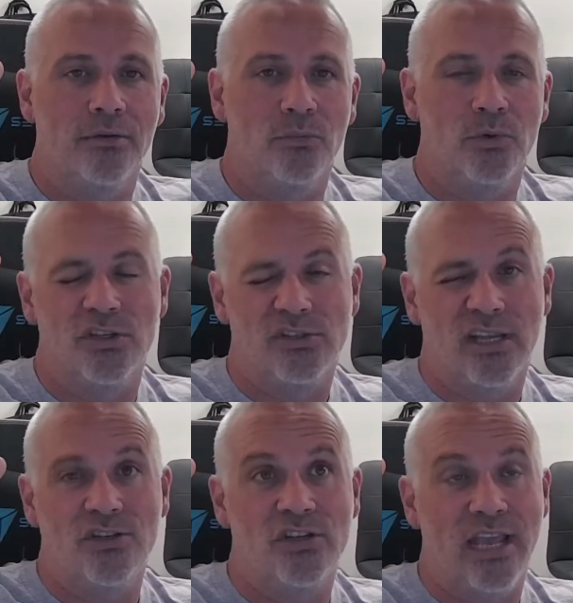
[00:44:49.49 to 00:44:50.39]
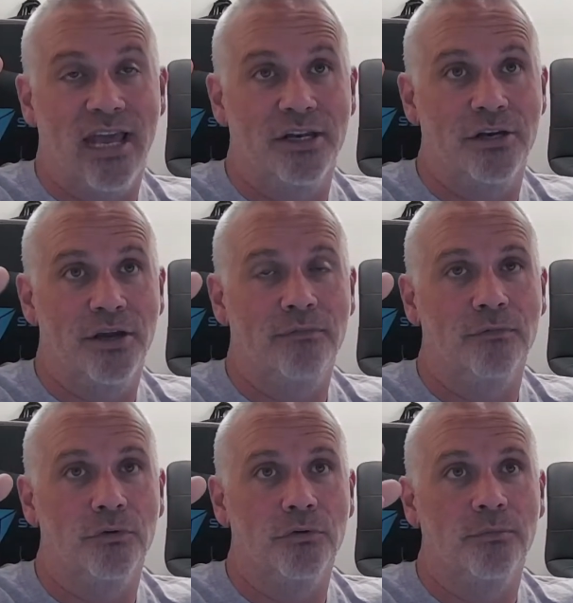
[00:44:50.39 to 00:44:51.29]
which essentially had enough
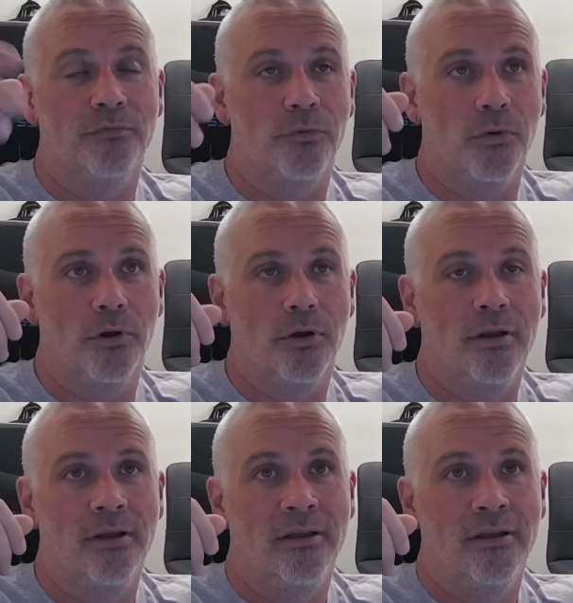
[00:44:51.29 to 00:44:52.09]
room for